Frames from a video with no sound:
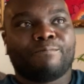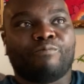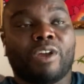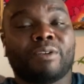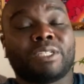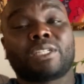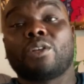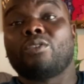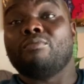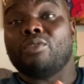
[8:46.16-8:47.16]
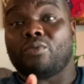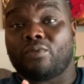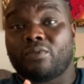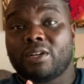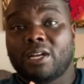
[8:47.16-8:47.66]
very slow to move.
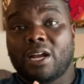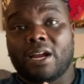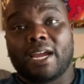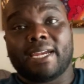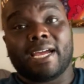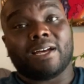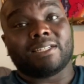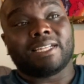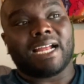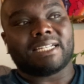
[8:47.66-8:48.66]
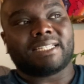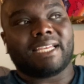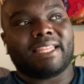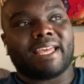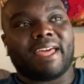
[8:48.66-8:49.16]
All right. Now, it's not to
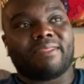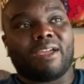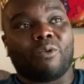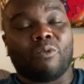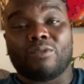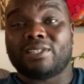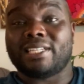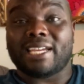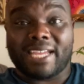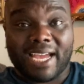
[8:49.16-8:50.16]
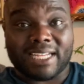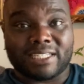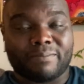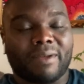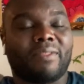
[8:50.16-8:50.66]
say that they won't say
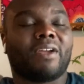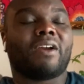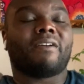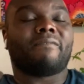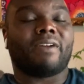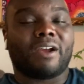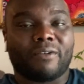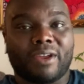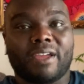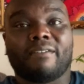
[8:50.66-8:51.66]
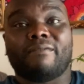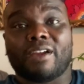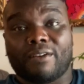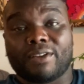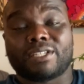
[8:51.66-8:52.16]
yes, but they are very,
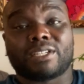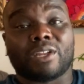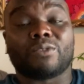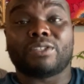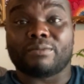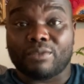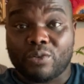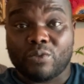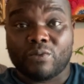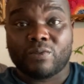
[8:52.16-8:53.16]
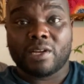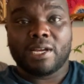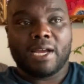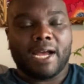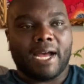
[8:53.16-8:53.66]
very slow to move,
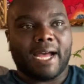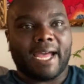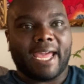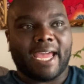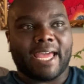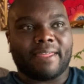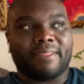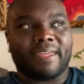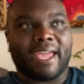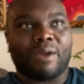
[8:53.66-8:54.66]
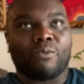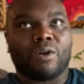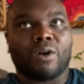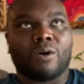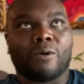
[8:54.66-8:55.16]
uh, and they
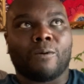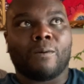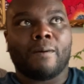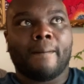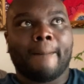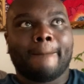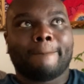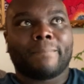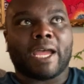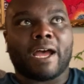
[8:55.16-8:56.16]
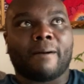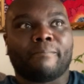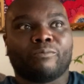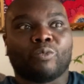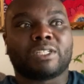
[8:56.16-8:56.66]
will, uh,
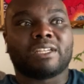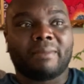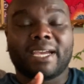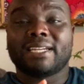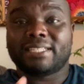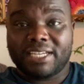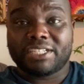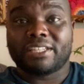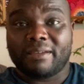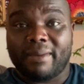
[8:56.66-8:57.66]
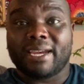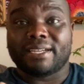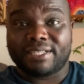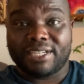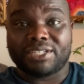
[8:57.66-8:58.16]
once they make a decision, they made a
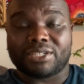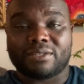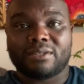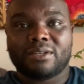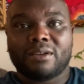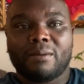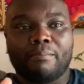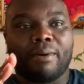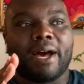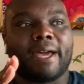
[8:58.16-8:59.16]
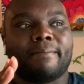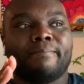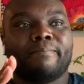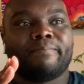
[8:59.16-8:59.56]
decision. But